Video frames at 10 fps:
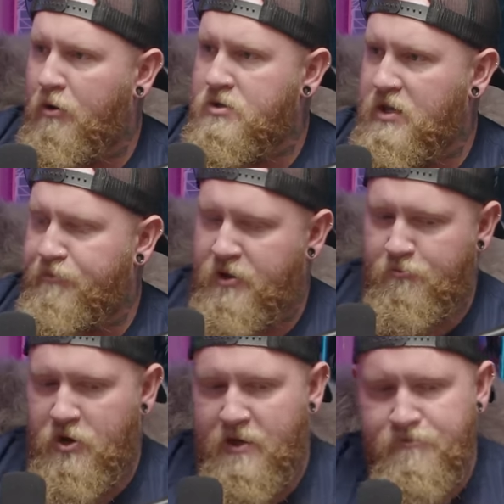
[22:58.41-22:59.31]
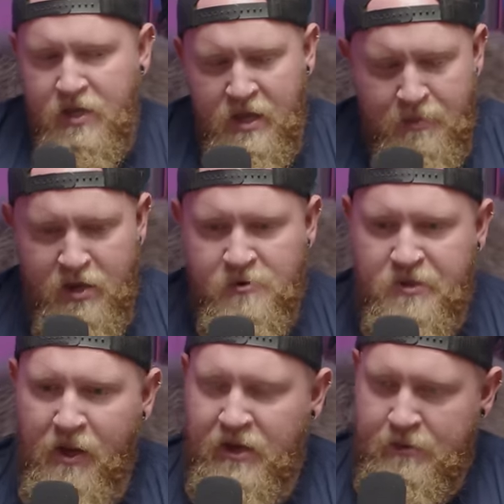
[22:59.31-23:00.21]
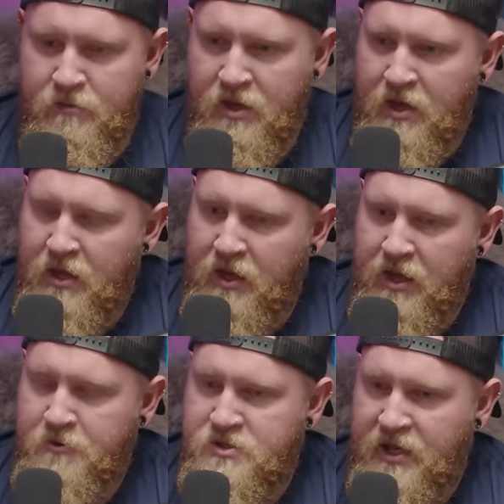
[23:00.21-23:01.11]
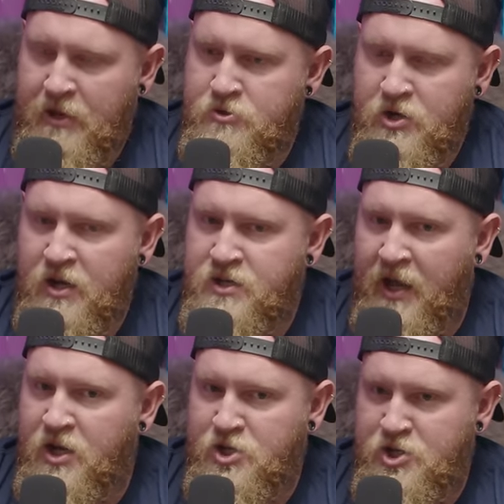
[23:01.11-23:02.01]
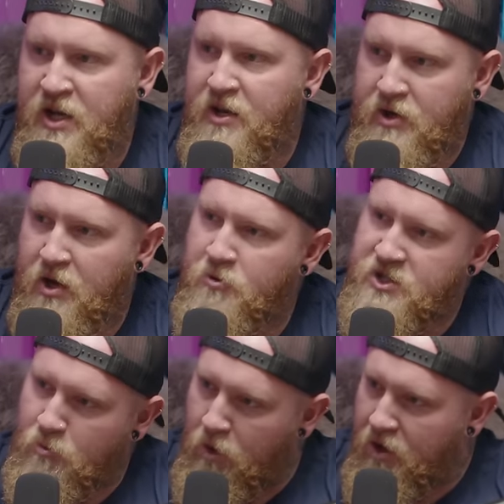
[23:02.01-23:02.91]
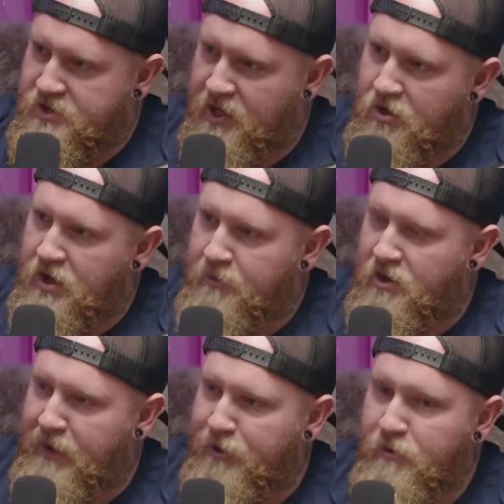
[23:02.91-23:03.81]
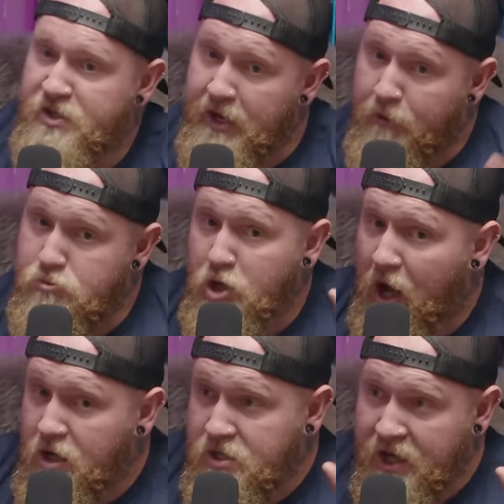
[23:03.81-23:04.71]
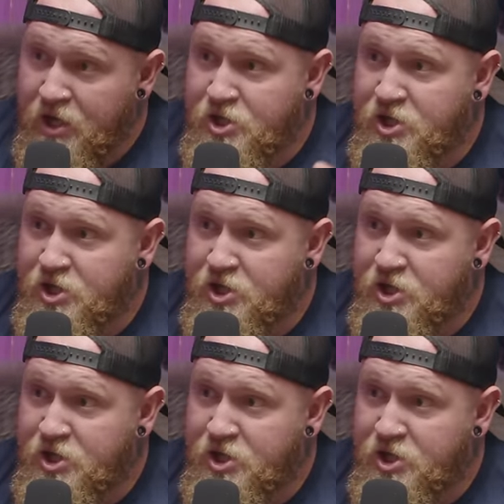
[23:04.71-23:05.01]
or something, right? But it was about him. He was trying to take a shit. And you know, when she walks in on him in the bathroom, he's like, I'm trying to take a